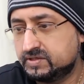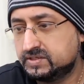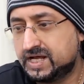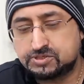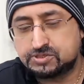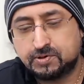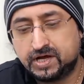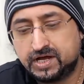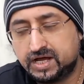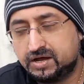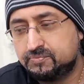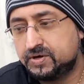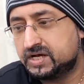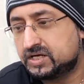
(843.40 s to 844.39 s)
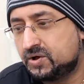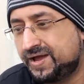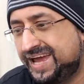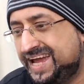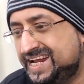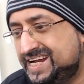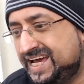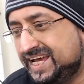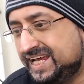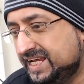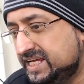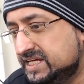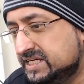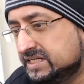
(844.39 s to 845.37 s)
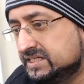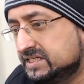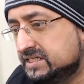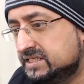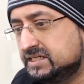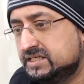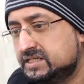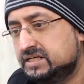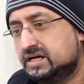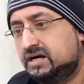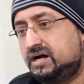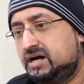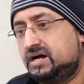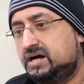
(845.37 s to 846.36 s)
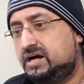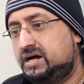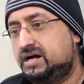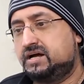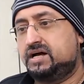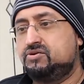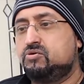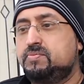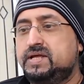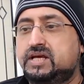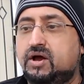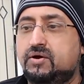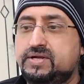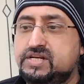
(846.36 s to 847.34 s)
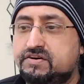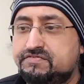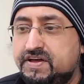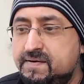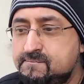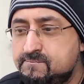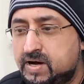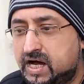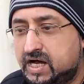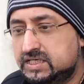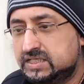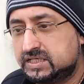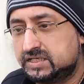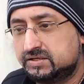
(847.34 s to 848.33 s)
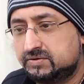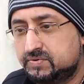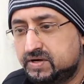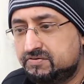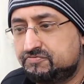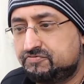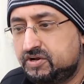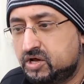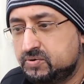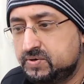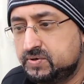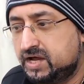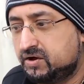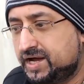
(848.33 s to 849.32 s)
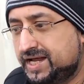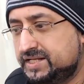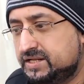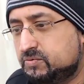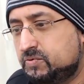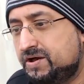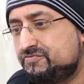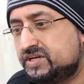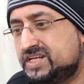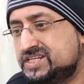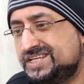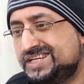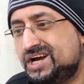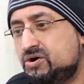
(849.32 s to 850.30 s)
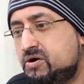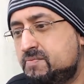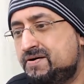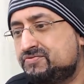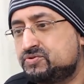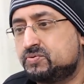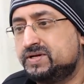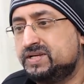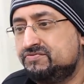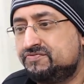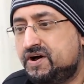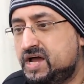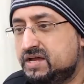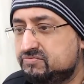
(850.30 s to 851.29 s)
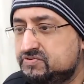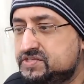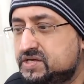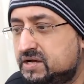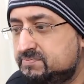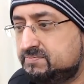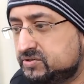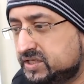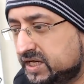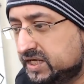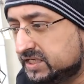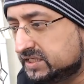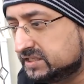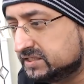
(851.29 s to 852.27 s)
That's why when I go to LA, I normally go in November when I'm flown out, and the weather doesn't go above 25, so I'm okay.